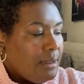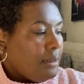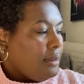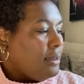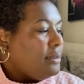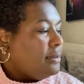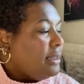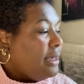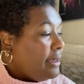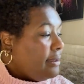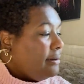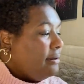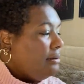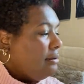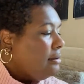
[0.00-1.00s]
And
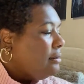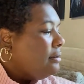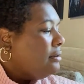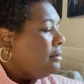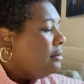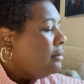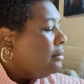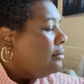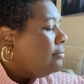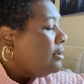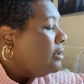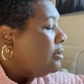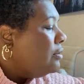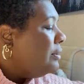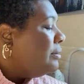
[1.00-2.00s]
then I'm gonna
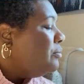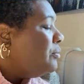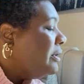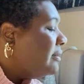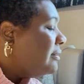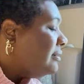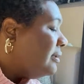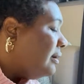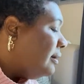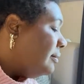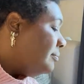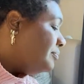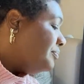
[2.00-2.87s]
go in with what